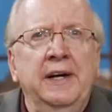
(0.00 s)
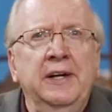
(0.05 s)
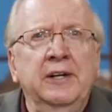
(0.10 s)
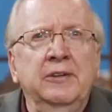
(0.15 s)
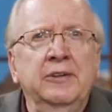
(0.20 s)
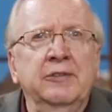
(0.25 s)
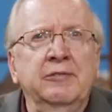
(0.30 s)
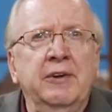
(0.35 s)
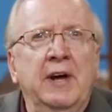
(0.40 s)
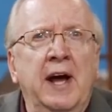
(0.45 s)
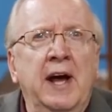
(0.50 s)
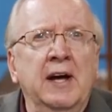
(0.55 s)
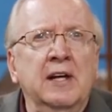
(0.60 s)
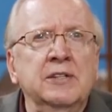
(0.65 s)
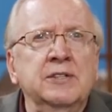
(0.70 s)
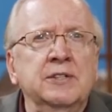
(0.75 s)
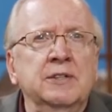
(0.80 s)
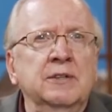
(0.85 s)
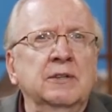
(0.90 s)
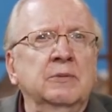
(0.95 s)
healed of
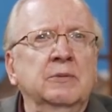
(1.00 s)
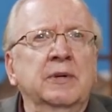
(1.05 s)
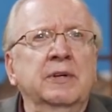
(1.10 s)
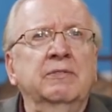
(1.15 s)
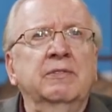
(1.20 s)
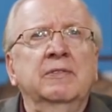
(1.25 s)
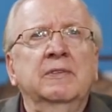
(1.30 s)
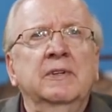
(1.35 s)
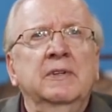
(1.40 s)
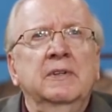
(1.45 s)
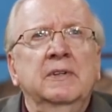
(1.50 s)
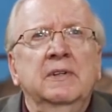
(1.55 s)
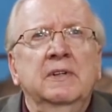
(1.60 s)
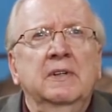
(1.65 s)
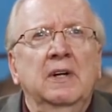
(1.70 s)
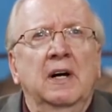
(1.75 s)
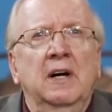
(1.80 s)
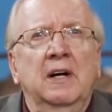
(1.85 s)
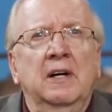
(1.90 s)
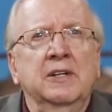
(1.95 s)
cancer. We've
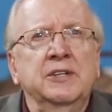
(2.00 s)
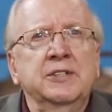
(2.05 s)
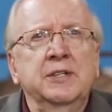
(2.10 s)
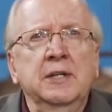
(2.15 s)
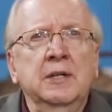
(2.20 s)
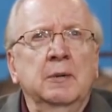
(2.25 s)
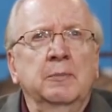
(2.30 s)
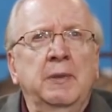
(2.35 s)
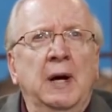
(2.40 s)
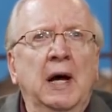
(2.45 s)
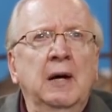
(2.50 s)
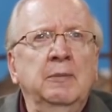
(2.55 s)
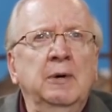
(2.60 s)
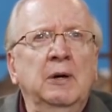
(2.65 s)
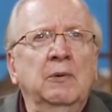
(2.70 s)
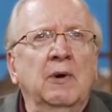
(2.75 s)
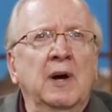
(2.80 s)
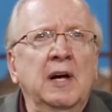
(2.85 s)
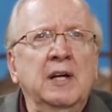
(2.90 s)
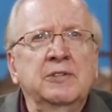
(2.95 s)
seen a
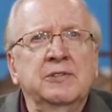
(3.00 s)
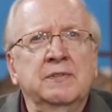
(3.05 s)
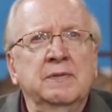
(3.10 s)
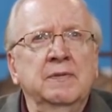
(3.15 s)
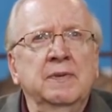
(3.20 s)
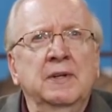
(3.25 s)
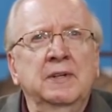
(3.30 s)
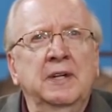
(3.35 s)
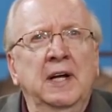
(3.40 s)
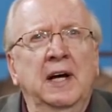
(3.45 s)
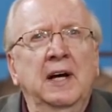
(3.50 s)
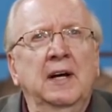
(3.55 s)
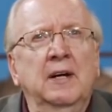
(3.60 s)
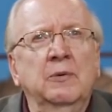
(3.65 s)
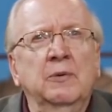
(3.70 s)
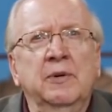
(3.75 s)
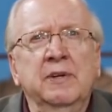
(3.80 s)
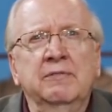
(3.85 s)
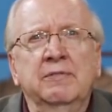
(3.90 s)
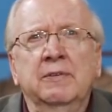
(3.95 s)
baby raised from the
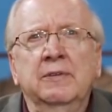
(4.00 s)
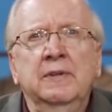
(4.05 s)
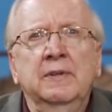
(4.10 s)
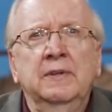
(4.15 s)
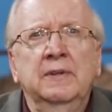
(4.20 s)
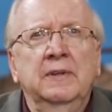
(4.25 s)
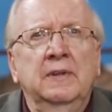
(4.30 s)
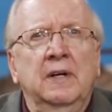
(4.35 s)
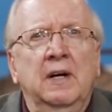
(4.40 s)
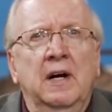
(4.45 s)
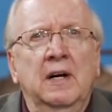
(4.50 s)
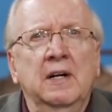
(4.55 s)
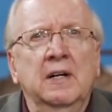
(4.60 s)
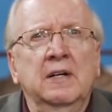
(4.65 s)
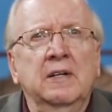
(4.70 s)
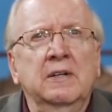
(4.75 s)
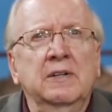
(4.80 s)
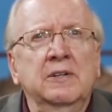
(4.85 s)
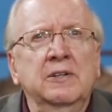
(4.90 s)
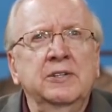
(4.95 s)
dead. We've
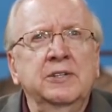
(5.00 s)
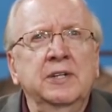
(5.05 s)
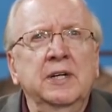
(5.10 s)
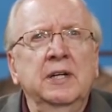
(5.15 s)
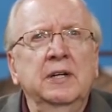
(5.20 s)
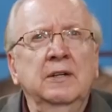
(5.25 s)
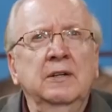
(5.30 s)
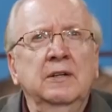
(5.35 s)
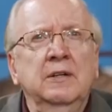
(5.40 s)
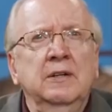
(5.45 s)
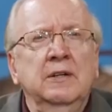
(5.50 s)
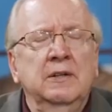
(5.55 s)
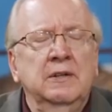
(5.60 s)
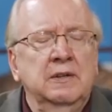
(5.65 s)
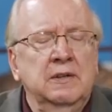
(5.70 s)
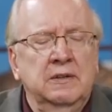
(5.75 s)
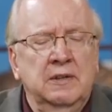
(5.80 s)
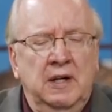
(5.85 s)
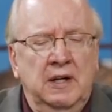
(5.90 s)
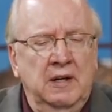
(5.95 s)
seen
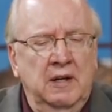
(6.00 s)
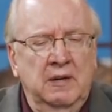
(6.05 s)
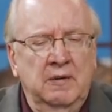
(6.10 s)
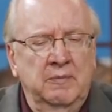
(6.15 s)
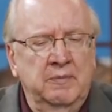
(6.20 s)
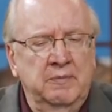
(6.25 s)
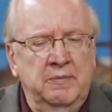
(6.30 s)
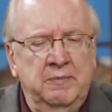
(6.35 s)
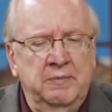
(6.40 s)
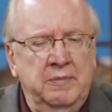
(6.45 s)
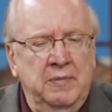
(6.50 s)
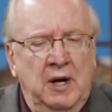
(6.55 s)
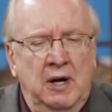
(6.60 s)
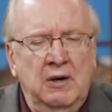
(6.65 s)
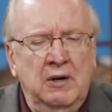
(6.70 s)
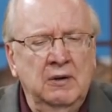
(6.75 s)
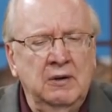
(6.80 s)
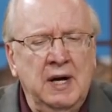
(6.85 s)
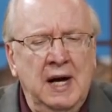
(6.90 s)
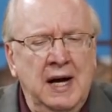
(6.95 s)

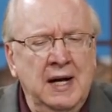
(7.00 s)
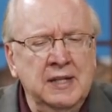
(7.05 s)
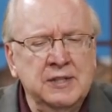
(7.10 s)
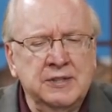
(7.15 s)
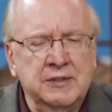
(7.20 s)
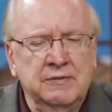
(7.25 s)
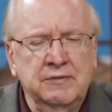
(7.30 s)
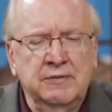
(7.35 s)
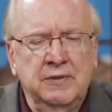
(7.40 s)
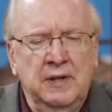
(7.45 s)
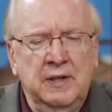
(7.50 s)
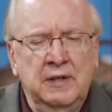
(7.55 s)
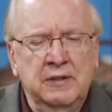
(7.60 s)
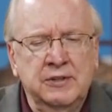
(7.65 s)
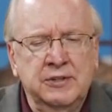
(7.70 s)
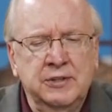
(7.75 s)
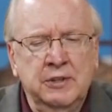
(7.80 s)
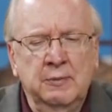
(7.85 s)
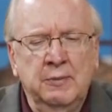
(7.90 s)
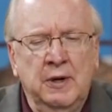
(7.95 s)
all kinds
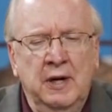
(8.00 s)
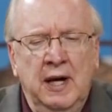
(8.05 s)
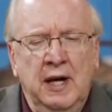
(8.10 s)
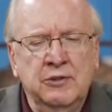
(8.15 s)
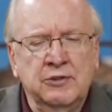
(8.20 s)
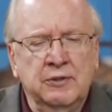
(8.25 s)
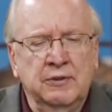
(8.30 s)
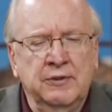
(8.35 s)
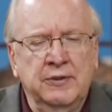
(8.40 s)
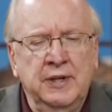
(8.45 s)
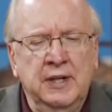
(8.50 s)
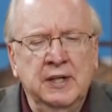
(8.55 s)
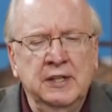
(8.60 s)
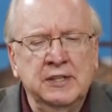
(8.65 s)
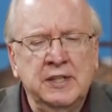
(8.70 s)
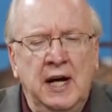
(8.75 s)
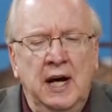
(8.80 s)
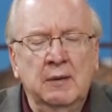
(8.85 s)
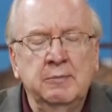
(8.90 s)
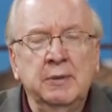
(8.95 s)
of supernatural
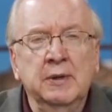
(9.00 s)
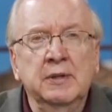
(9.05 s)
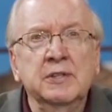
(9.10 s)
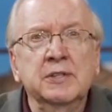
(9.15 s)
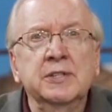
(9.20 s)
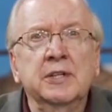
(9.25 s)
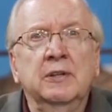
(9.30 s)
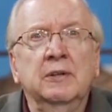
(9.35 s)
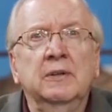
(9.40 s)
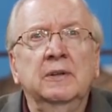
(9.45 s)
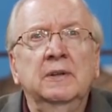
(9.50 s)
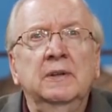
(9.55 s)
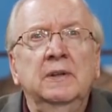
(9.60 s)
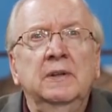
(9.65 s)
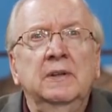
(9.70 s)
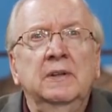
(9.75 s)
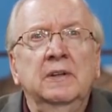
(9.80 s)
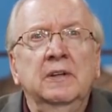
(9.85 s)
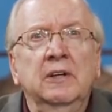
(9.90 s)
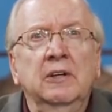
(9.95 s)
things happen. So,
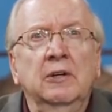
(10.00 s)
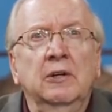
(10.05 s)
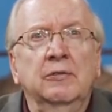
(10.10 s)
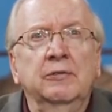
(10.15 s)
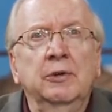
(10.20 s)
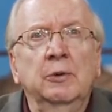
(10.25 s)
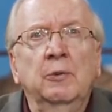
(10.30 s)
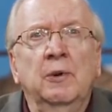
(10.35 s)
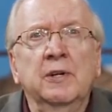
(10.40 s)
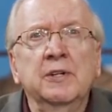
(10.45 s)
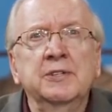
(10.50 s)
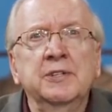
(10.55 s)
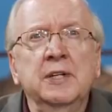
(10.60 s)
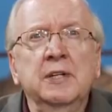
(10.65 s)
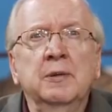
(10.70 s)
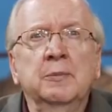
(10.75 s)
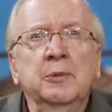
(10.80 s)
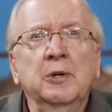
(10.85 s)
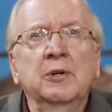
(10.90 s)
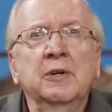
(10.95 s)
you know, if you want to
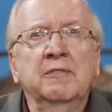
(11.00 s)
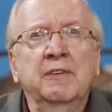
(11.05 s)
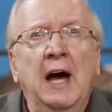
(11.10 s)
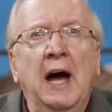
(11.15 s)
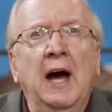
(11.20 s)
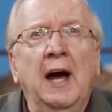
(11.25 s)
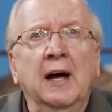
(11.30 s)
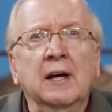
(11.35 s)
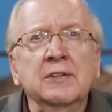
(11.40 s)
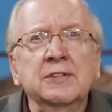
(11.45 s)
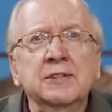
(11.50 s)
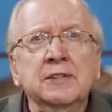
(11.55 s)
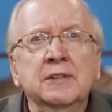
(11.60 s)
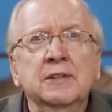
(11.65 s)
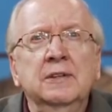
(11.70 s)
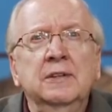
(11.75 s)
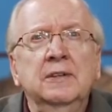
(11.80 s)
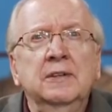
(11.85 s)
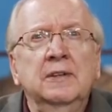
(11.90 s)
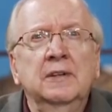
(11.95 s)
see the Book of
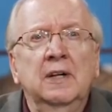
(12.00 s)
Acts,